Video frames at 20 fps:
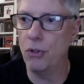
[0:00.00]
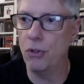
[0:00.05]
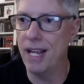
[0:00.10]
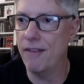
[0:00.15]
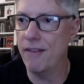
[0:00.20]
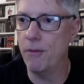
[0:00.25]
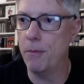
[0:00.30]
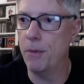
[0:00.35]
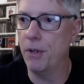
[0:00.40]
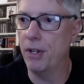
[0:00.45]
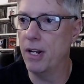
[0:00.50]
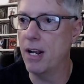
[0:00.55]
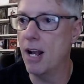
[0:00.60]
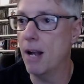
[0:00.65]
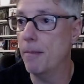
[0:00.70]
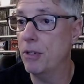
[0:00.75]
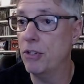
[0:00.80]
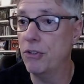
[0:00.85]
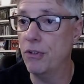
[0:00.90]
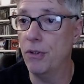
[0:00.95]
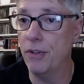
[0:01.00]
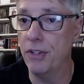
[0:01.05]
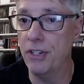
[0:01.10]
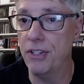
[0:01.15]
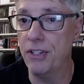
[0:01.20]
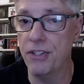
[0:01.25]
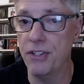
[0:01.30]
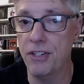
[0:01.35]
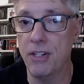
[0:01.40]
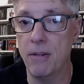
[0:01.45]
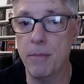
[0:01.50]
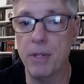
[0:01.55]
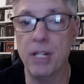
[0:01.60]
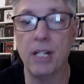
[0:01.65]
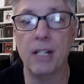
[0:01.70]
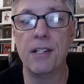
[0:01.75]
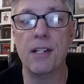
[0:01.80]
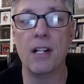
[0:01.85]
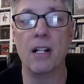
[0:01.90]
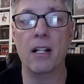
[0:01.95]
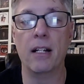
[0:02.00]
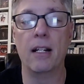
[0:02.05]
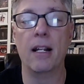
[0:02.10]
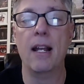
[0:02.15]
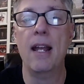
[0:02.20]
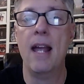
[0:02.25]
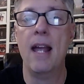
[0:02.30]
500,000 copies sold. This is the biggest selling